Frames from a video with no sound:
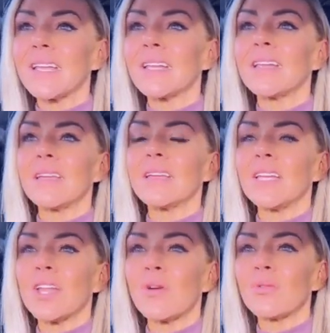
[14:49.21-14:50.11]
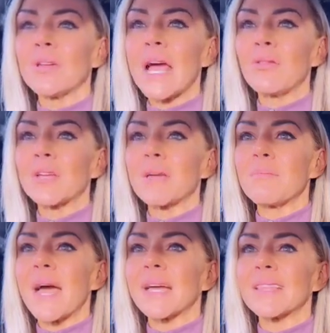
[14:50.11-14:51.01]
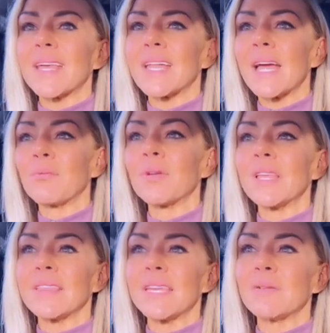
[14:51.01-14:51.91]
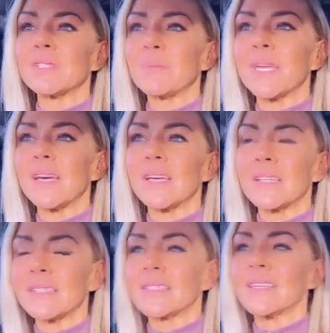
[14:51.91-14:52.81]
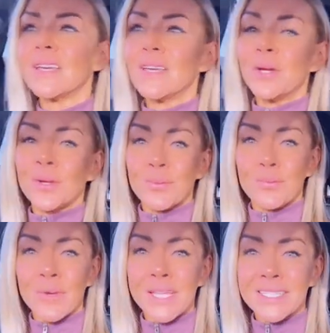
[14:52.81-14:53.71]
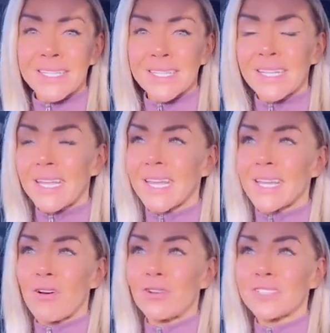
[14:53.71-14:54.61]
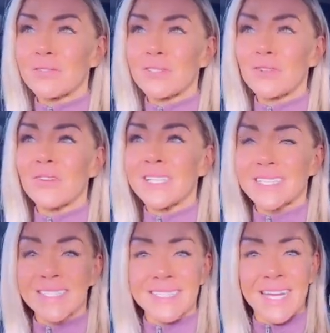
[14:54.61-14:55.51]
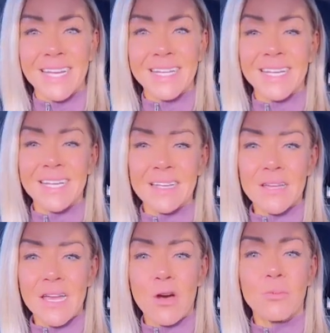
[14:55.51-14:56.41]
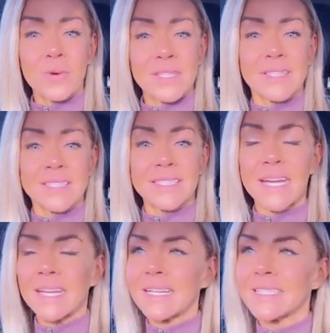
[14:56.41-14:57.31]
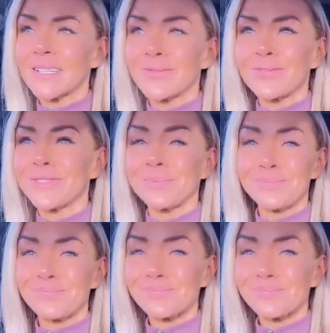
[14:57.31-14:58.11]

And, you know, now looking back at that, I really think it was because insulin can also serve as a satiety, help with satiety signals,